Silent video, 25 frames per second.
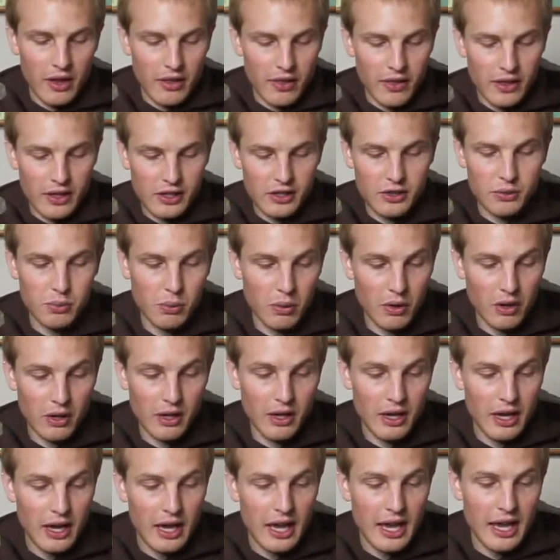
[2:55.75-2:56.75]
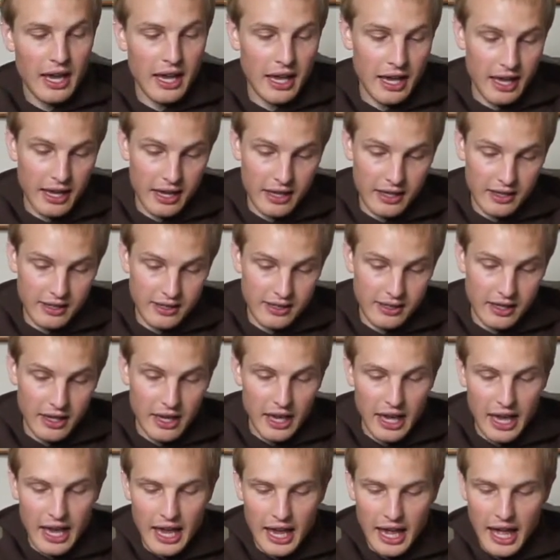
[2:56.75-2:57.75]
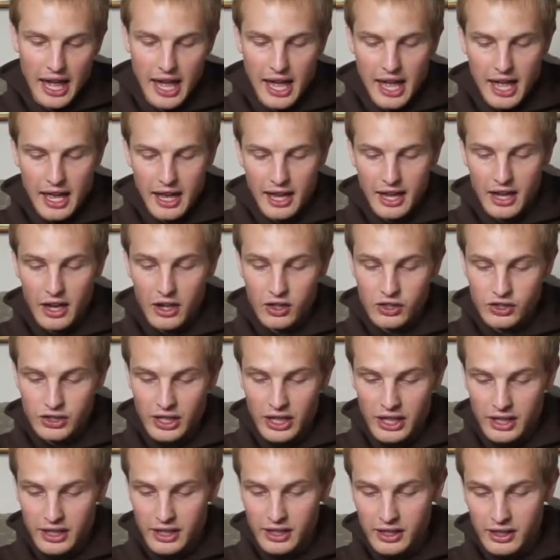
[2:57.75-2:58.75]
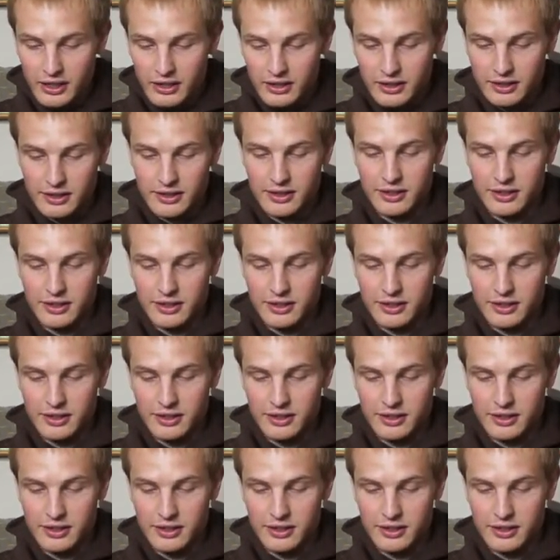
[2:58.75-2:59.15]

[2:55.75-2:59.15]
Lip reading: This one is a Osaka